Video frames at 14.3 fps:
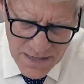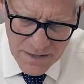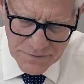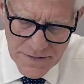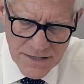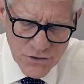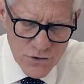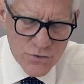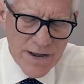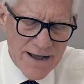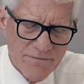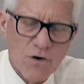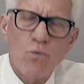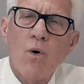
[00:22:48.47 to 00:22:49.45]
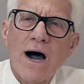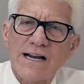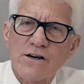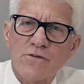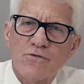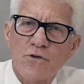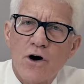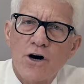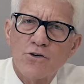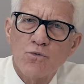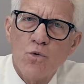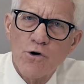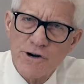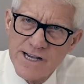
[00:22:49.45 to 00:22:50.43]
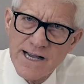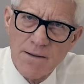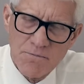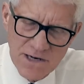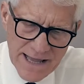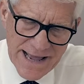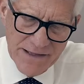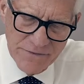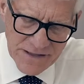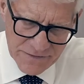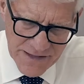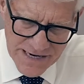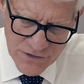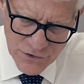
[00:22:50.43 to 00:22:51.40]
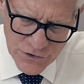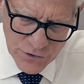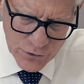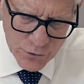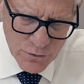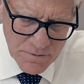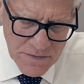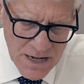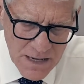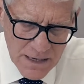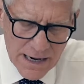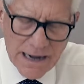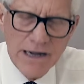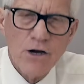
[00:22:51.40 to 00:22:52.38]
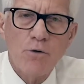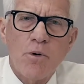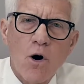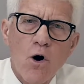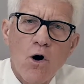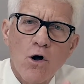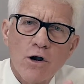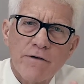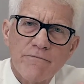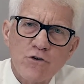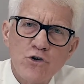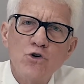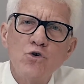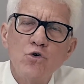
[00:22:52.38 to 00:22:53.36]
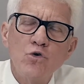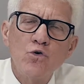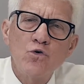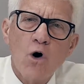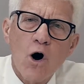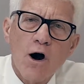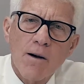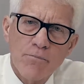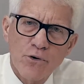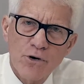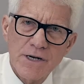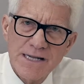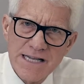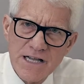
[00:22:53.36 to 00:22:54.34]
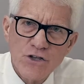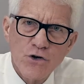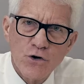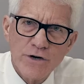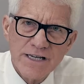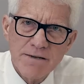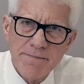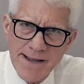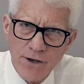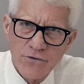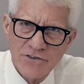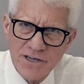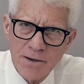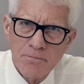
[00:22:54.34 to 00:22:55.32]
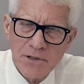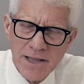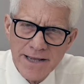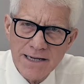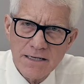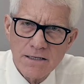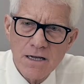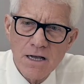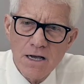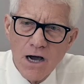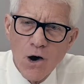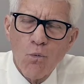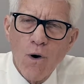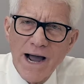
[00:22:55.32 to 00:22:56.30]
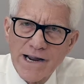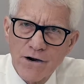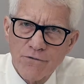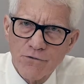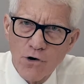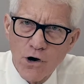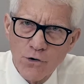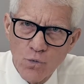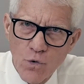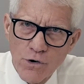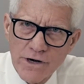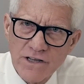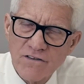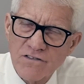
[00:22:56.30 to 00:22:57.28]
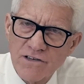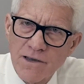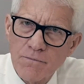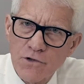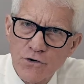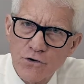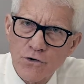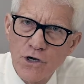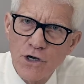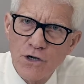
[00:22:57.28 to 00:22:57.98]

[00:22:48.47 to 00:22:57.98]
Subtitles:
They do have a wire fraud warning. I'm glad that they do. I hope all of you are putting in your email template a wire fraud warning similar